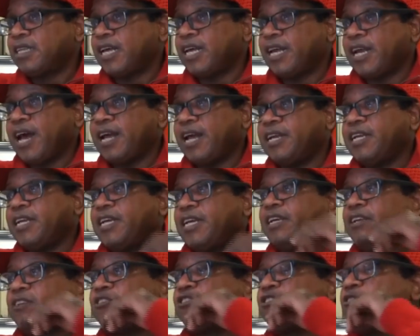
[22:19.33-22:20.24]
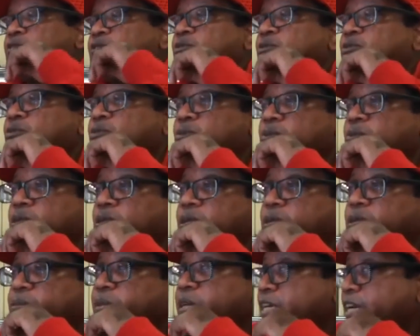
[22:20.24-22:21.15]
that I need to
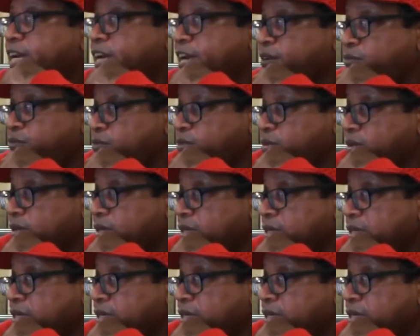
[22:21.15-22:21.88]
be careful,